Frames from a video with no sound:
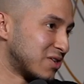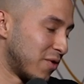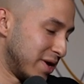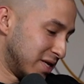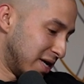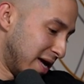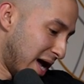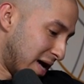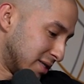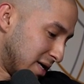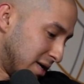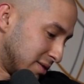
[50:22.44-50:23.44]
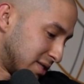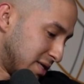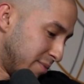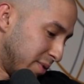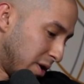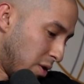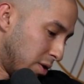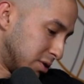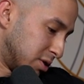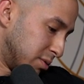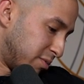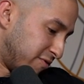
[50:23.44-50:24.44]
so he he has a snippet going
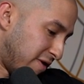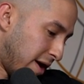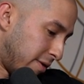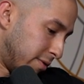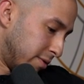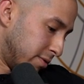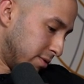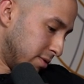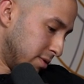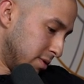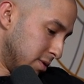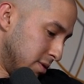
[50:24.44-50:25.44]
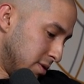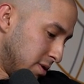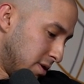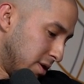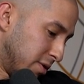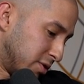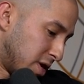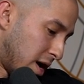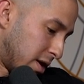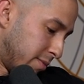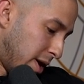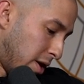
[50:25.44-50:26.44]
super viral, uh,
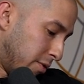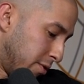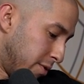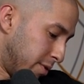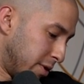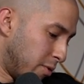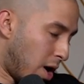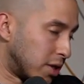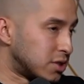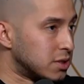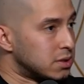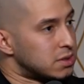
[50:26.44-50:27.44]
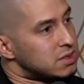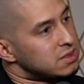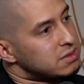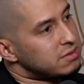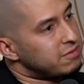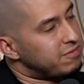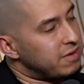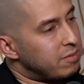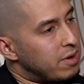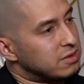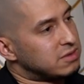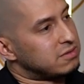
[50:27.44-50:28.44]
talking about nobody watches
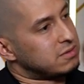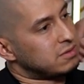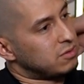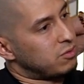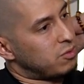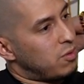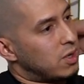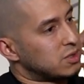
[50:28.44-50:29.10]
females. Yeah,